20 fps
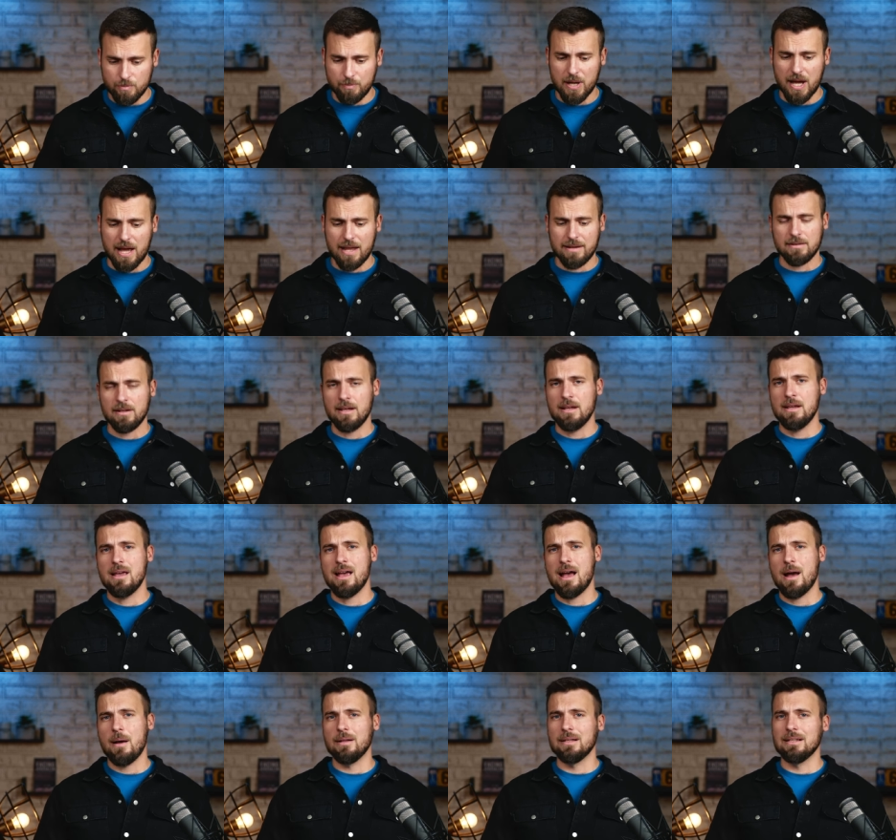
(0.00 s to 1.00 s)
But
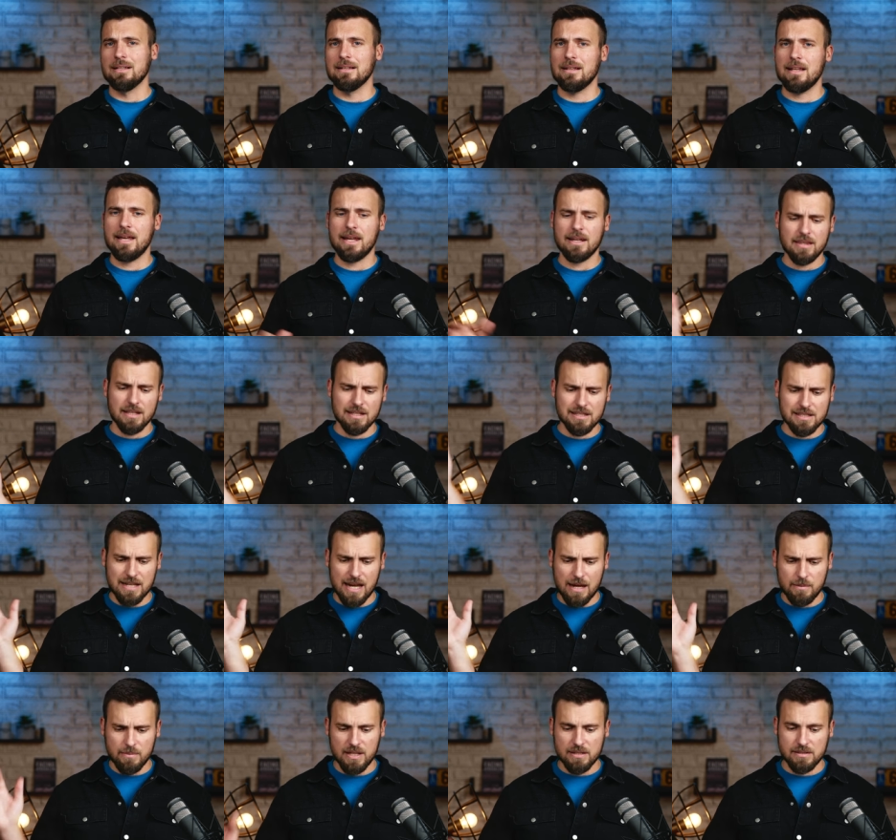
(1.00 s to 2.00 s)
a uh, lengthy
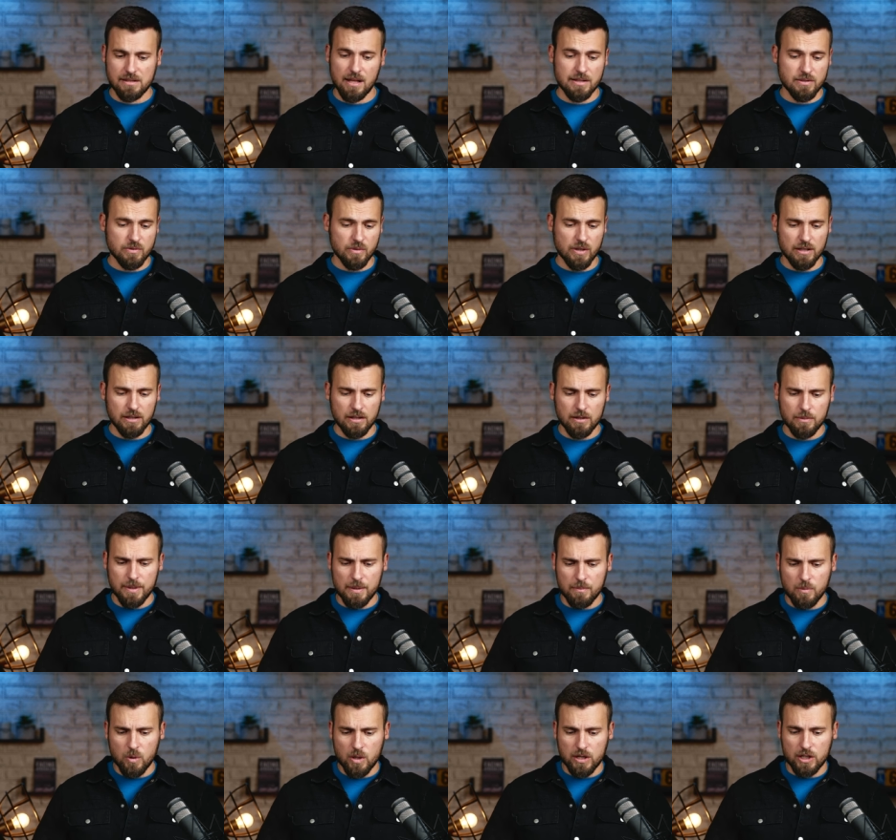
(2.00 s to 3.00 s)
statements. Let's read a little
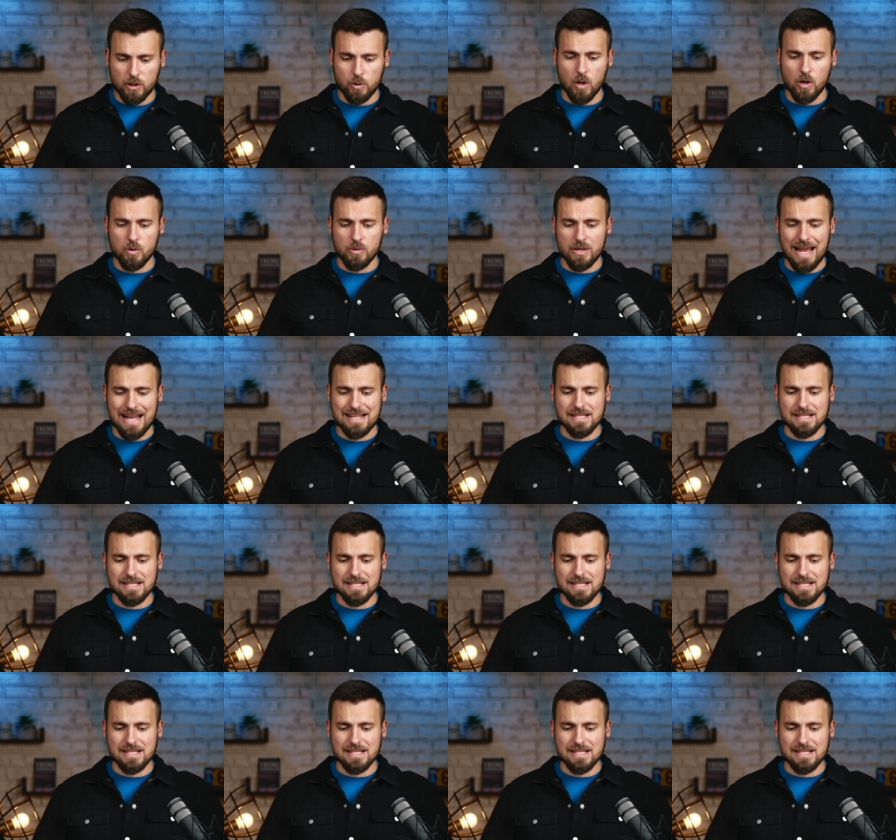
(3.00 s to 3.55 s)
bit more. Quote